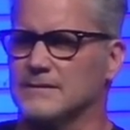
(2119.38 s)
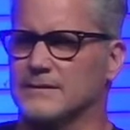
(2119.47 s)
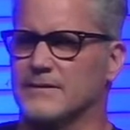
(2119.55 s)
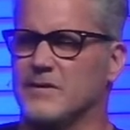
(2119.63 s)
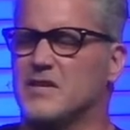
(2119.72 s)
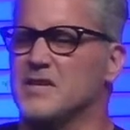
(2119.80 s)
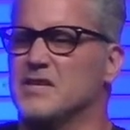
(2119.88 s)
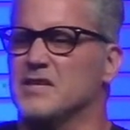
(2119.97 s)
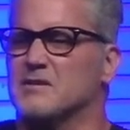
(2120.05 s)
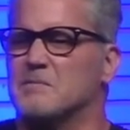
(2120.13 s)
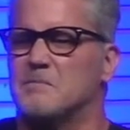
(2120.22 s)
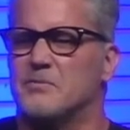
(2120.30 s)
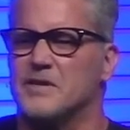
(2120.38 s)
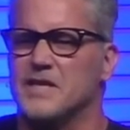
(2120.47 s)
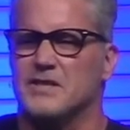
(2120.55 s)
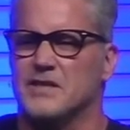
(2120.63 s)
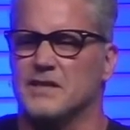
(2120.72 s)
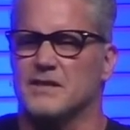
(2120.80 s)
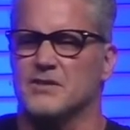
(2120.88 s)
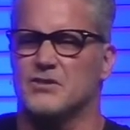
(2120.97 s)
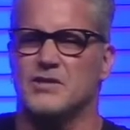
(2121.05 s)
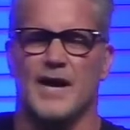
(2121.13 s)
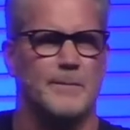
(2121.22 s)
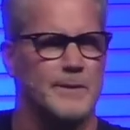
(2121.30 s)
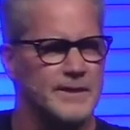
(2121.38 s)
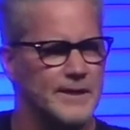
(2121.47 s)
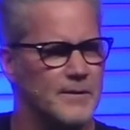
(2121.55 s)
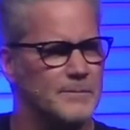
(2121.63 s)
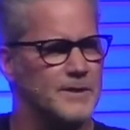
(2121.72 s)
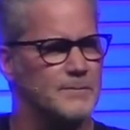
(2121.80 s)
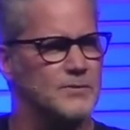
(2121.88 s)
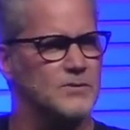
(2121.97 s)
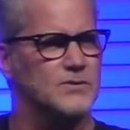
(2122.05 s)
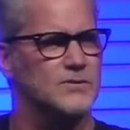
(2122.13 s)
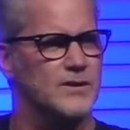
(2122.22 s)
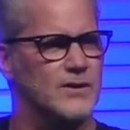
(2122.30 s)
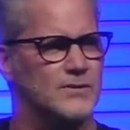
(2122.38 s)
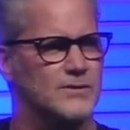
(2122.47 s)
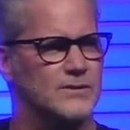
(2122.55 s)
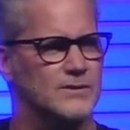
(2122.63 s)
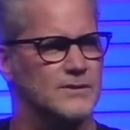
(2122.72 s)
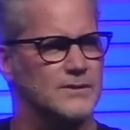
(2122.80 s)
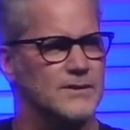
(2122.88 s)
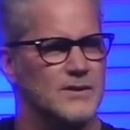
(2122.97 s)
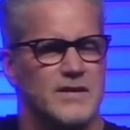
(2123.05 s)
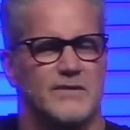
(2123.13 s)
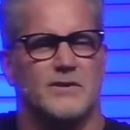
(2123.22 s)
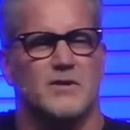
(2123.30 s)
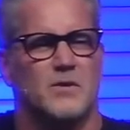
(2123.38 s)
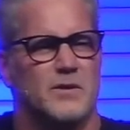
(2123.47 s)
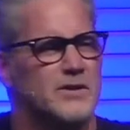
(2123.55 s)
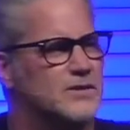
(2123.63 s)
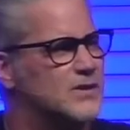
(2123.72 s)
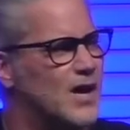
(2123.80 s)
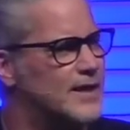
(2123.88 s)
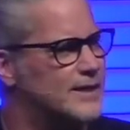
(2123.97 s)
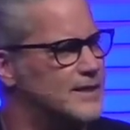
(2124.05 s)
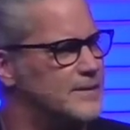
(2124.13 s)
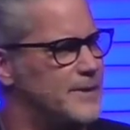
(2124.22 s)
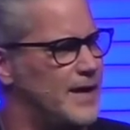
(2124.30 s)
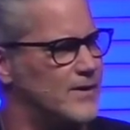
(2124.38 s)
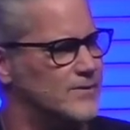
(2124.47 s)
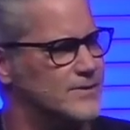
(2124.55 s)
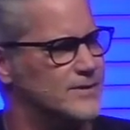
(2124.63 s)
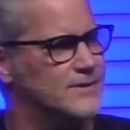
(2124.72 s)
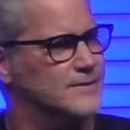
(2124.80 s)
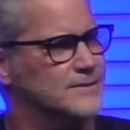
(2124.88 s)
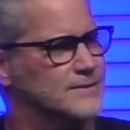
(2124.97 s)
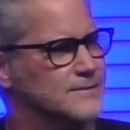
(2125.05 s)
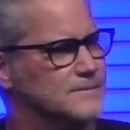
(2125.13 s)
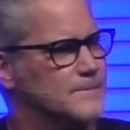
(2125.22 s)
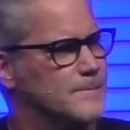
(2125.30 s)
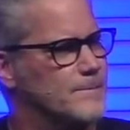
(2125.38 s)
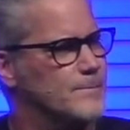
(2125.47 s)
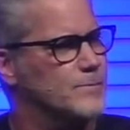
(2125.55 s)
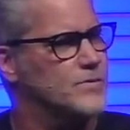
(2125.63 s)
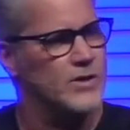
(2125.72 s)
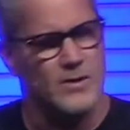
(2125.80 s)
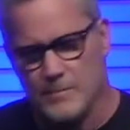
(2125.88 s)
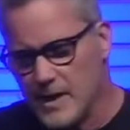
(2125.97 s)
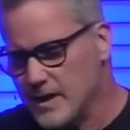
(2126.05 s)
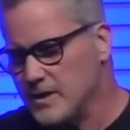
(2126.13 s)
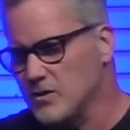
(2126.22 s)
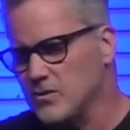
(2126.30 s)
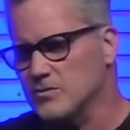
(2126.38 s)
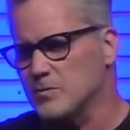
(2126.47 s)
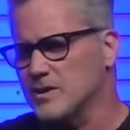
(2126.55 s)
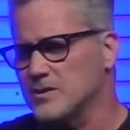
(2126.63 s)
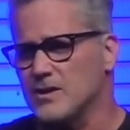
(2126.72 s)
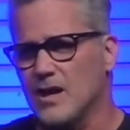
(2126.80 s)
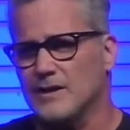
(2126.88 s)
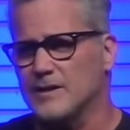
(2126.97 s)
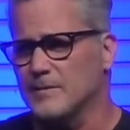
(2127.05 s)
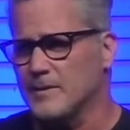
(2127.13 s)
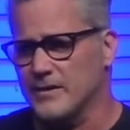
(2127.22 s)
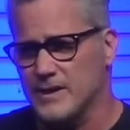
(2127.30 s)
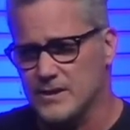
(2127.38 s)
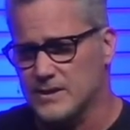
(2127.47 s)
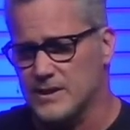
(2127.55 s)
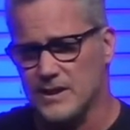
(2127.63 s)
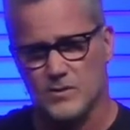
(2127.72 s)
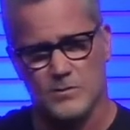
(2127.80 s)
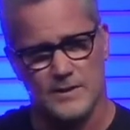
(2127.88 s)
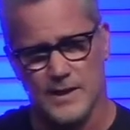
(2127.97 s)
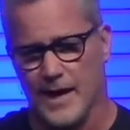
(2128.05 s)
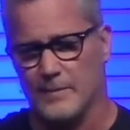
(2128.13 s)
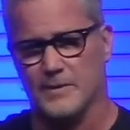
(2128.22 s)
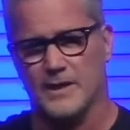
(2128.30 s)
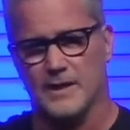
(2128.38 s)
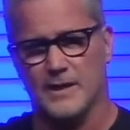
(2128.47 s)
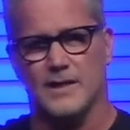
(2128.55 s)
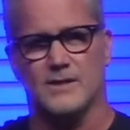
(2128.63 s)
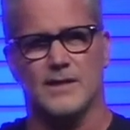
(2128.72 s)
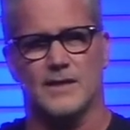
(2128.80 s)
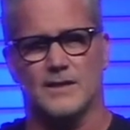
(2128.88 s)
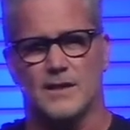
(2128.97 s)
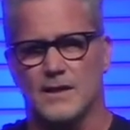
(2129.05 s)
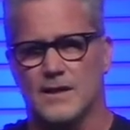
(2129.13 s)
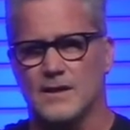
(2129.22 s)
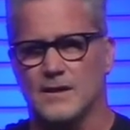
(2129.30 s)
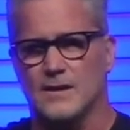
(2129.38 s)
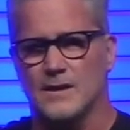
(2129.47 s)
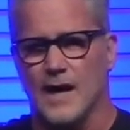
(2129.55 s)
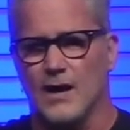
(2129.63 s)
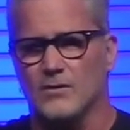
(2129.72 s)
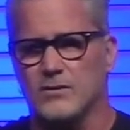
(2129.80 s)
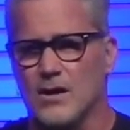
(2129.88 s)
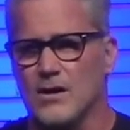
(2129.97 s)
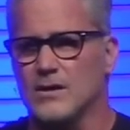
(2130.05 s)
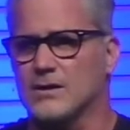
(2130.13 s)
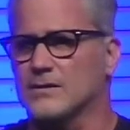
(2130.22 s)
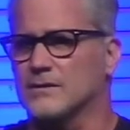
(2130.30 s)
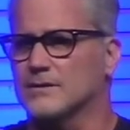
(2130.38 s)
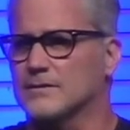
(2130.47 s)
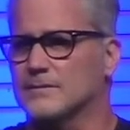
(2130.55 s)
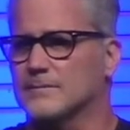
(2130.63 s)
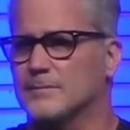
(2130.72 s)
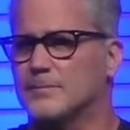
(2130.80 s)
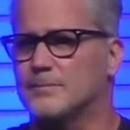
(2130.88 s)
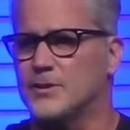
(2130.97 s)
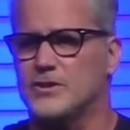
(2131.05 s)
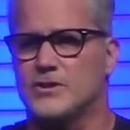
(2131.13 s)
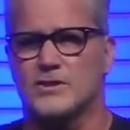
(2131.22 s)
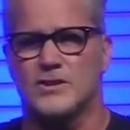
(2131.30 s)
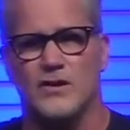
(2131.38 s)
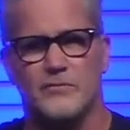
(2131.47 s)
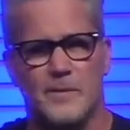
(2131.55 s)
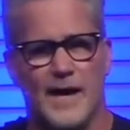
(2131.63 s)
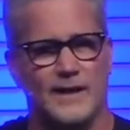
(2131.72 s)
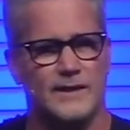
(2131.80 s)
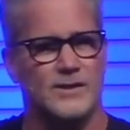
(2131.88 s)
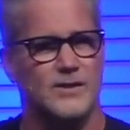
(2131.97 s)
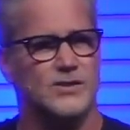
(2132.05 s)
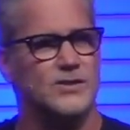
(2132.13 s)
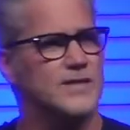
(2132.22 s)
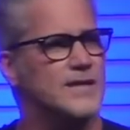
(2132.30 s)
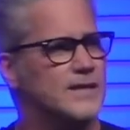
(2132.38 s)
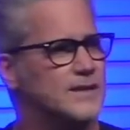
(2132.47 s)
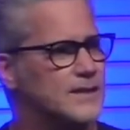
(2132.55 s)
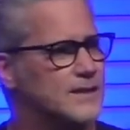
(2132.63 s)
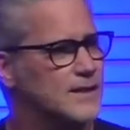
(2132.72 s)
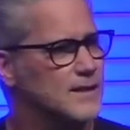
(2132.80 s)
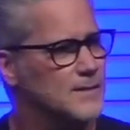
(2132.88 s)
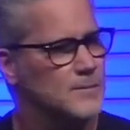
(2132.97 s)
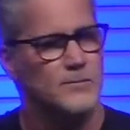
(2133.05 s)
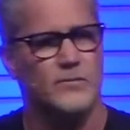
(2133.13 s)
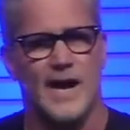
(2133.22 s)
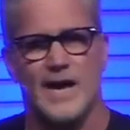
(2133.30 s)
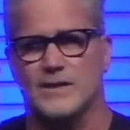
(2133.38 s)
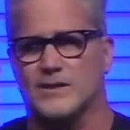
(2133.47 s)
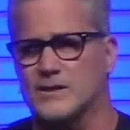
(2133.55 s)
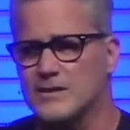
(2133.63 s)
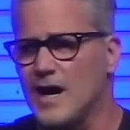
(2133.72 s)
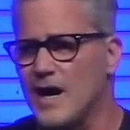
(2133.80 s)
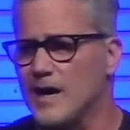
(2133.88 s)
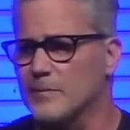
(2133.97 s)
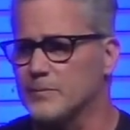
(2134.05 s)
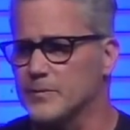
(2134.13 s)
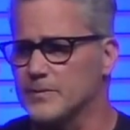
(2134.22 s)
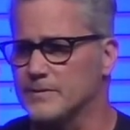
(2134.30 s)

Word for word: You can just preach it and jam it down people's throats. You don't even know what you're talking about. Jeremiah knows what he's talking about. He sees what's happening, and he's like, How long? Put yourself back in the sheath. Rest. Stop.